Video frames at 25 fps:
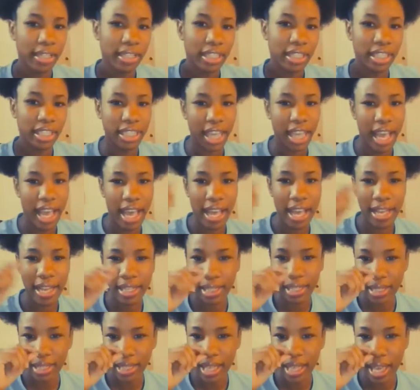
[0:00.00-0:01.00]

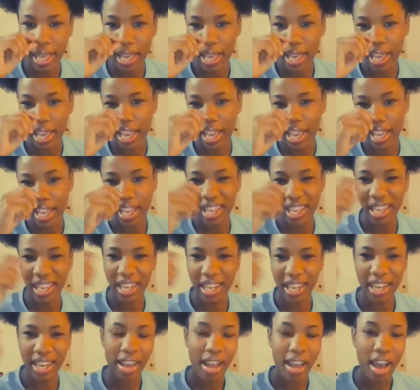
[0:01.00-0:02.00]
jazz and
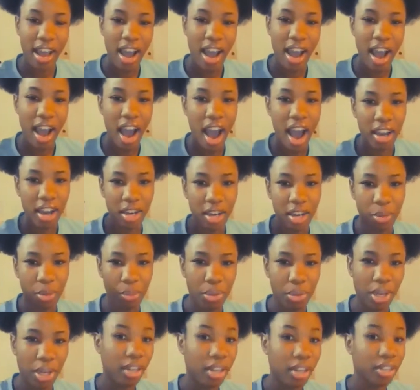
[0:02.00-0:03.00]

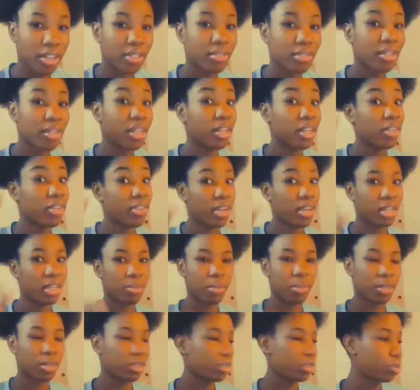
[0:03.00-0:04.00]
acapella. Love
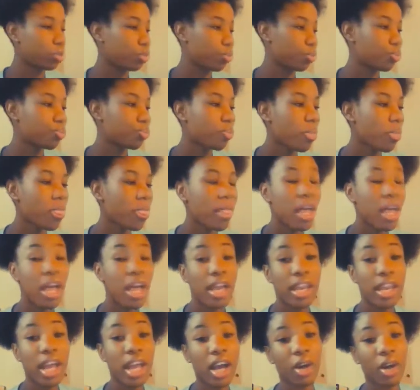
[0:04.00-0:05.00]
acapella too.
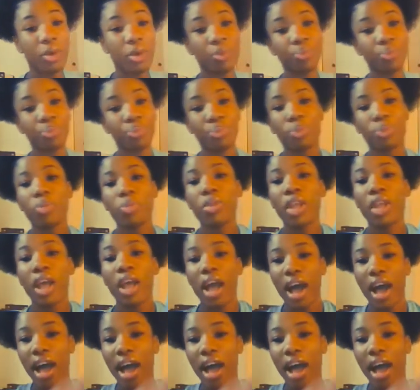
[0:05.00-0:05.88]
Now I